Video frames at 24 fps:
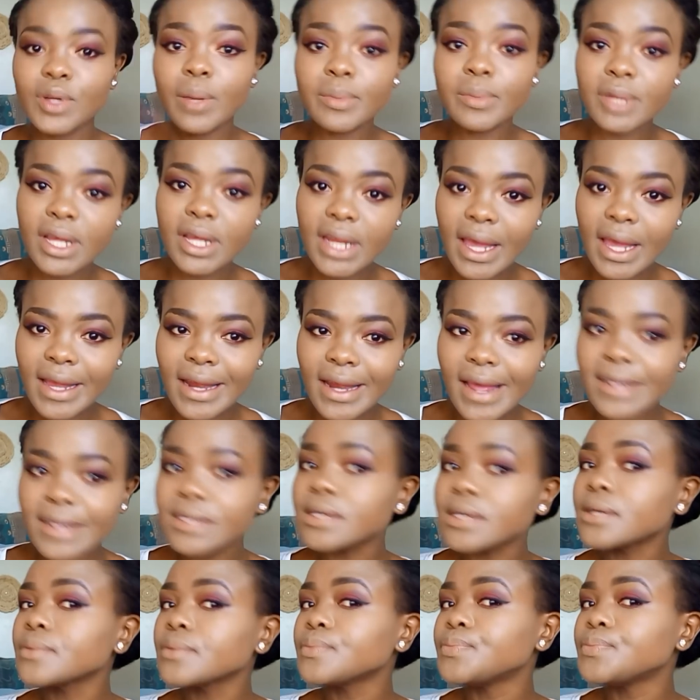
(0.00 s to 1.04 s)
So I'm done
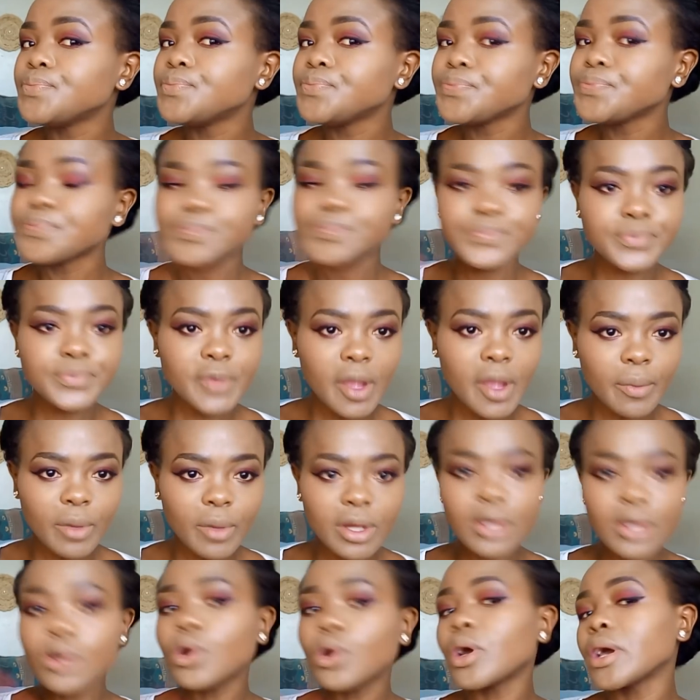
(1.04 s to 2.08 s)
highlighting. I'm
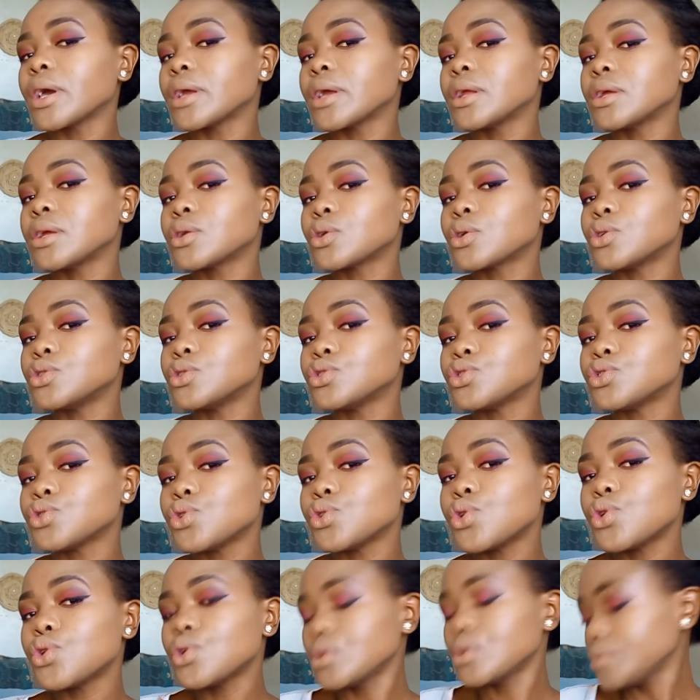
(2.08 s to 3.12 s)
gonna go ahead and
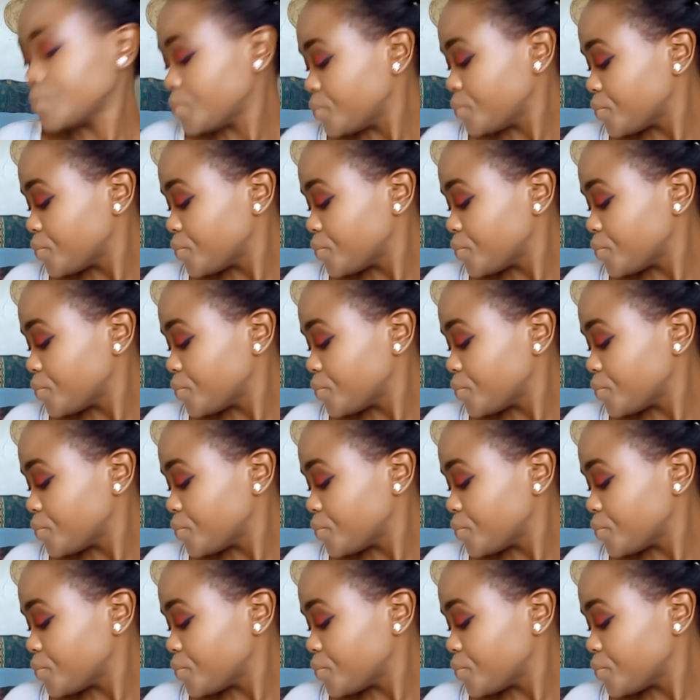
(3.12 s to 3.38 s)
contour,